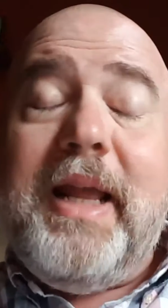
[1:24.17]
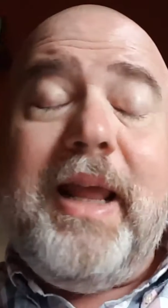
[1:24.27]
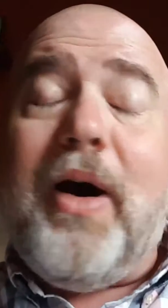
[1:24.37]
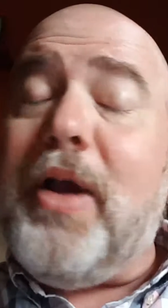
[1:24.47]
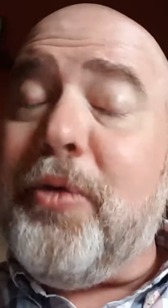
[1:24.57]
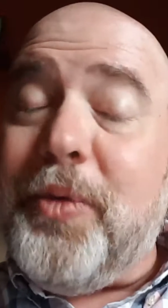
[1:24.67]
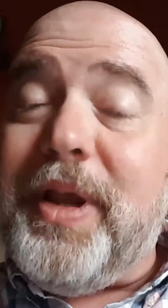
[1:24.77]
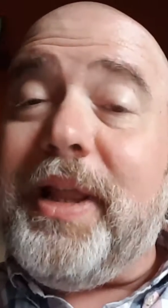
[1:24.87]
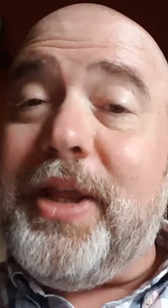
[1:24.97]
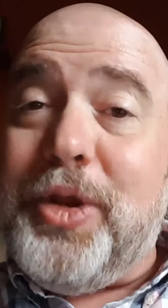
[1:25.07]
Now, I
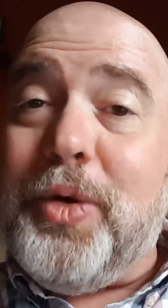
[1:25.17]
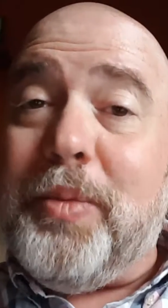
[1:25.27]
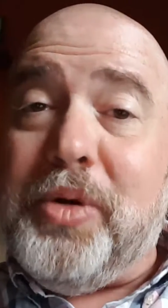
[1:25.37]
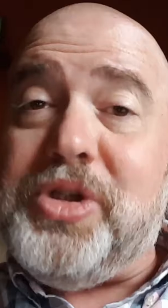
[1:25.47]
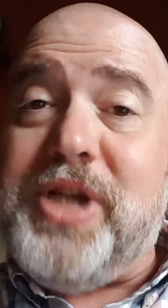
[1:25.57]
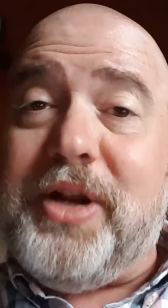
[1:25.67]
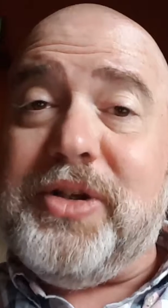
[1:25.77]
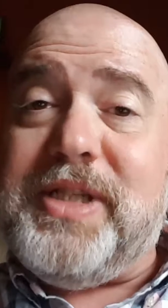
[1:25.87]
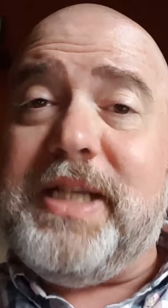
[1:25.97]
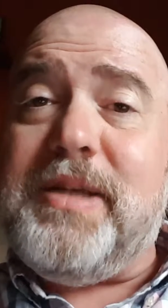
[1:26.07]
really do appreciate her
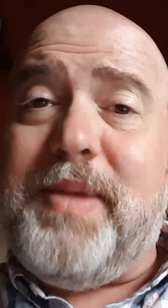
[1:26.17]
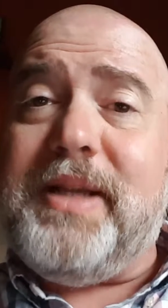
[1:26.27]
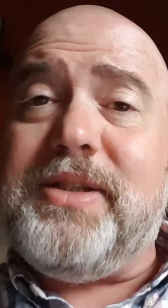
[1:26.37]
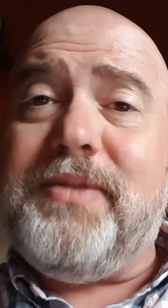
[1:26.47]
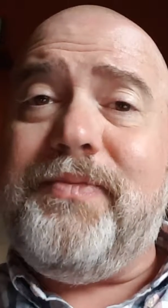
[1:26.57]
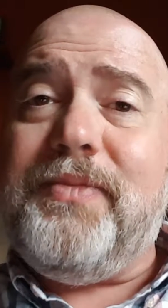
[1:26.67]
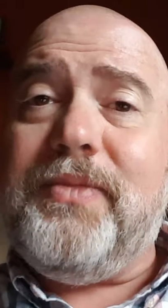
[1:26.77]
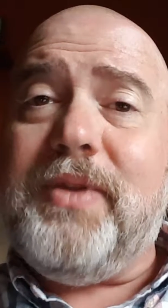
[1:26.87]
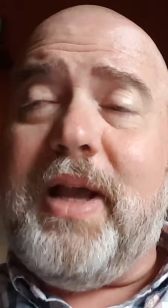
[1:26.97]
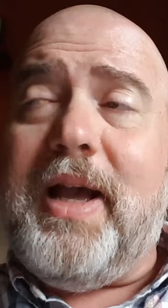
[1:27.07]
sentiment.
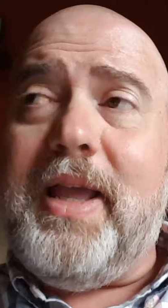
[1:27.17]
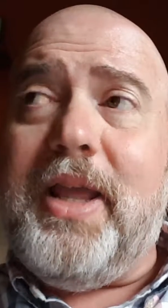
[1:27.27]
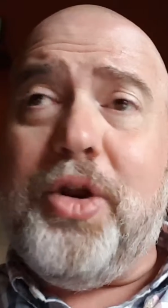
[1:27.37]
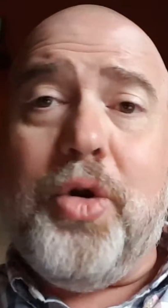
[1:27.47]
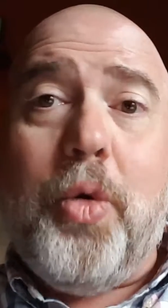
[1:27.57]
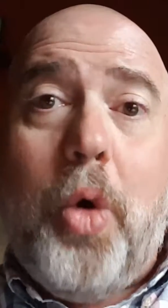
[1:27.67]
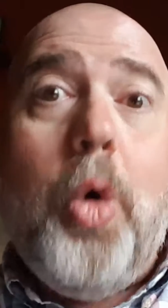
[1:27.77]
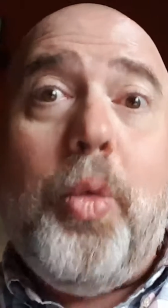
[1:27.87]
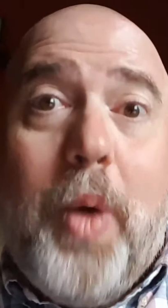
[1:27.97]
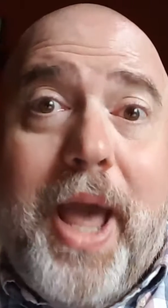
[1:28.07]
In her
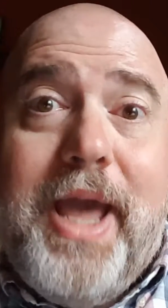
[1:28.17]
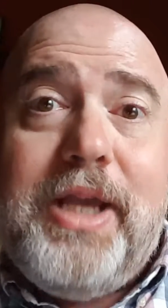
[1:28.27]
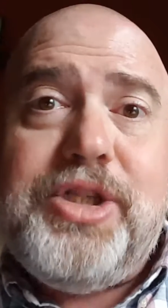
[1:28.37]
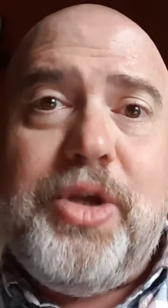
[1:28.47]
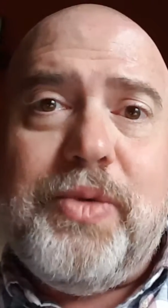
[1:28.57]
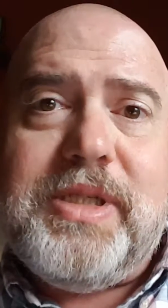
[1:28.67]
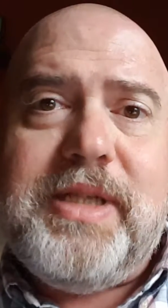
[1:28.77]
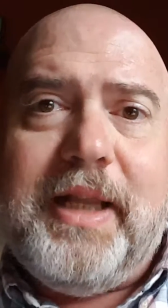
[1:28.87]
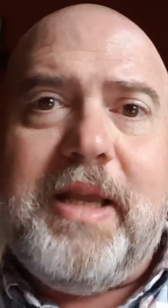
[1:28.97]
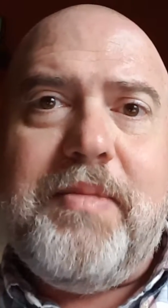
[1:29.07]
own way, she was
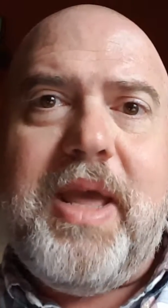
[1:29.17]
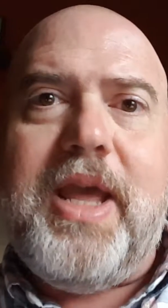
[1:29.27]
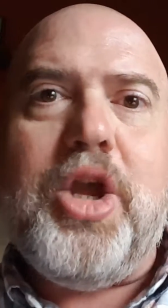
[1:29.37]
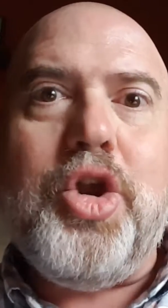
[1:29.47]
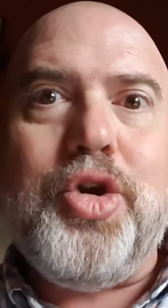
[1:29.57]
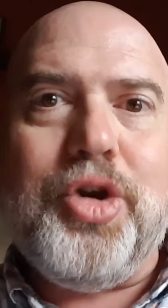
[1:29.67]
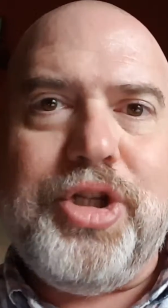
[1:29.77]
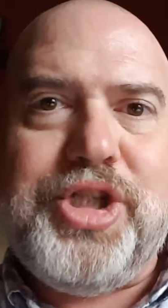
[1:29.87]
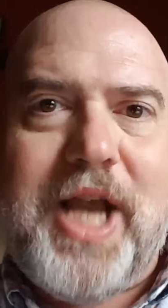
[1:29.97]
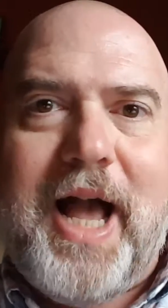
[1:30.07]
telling me,
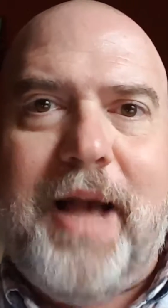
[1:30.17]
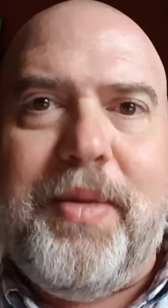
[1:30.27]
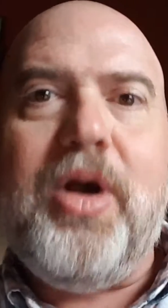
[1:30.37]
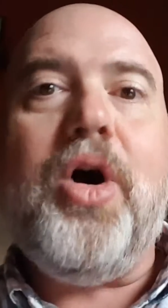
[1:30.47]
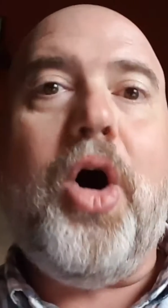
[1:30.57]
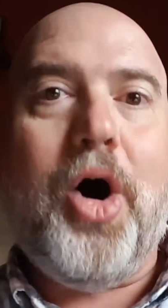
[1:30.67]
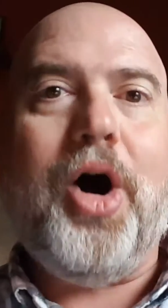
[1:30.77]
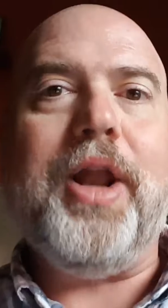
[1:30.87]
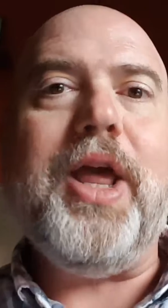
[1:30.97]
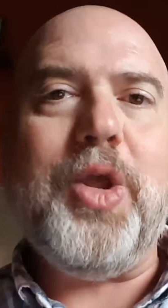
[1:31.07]
"Good job
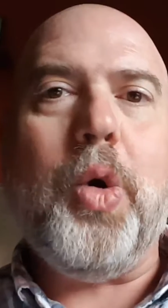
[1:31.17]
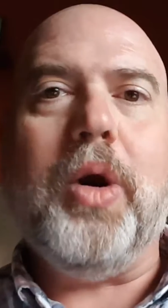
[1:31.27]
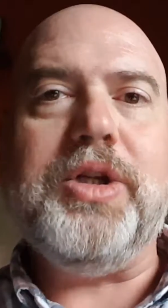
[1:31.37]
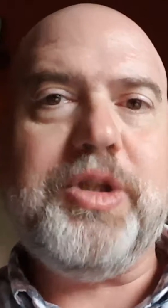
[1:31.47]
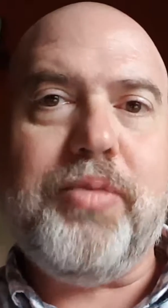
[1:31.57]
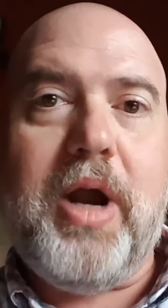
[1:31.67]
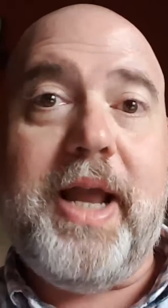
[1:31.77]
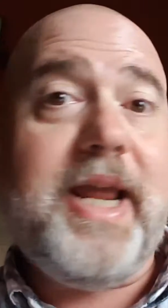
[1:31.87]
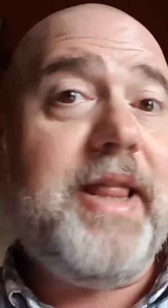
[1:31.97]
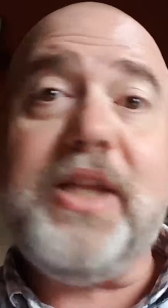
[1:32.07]
on your
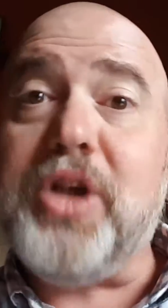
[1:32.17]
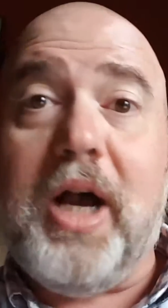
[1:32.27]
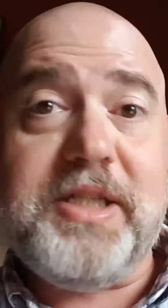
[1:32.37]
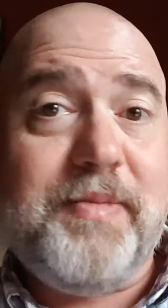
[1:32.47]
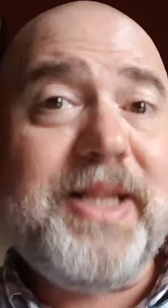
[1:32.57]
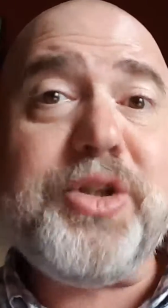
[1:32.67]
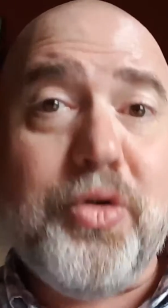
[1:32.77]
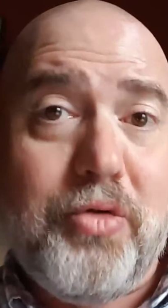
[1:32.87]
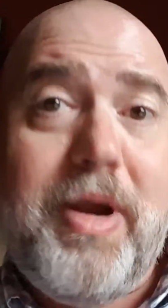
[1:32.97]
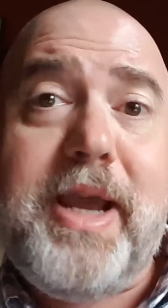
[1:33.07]
sobriety." And that's awesome. That's
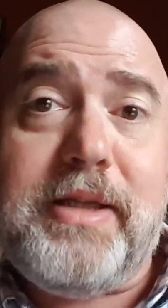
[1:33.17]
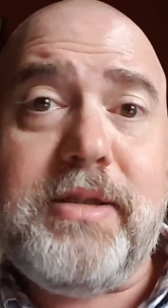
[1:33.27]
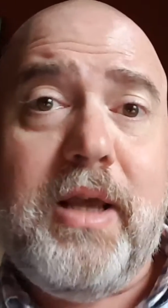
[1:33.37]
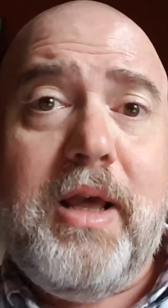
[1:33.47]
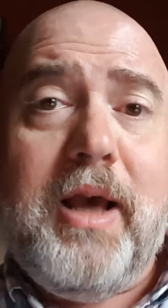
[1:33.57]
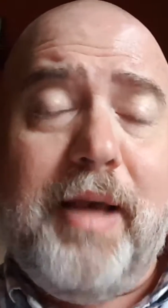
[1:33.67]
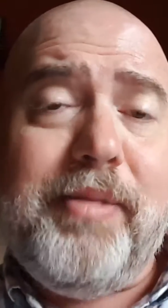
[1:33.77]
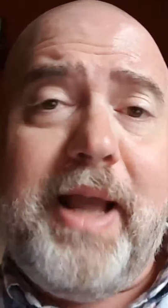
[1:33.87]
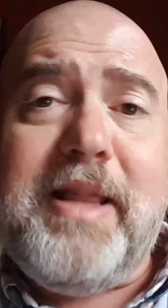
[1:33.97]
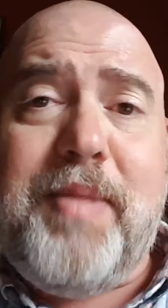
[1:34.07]
great. I'm
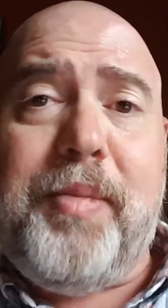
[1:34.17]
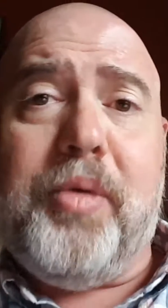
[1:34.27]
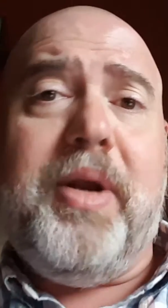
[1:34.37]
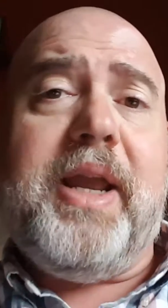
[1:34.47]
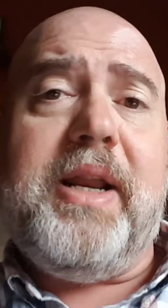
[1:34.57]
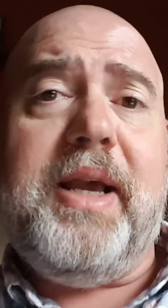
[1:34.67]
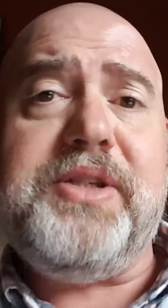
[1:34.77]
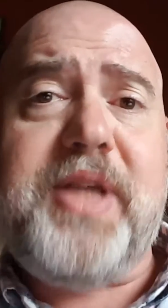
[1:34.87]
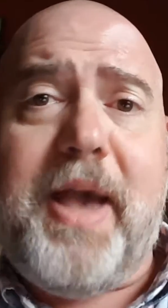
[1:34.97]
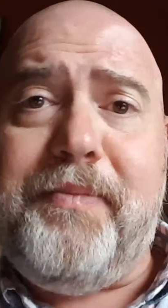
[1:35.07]
glad that people
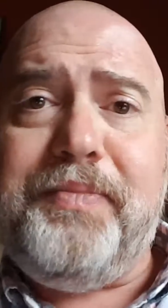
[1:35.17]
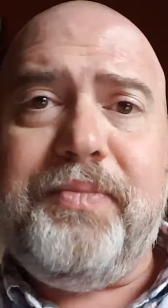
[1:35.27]
recognize that.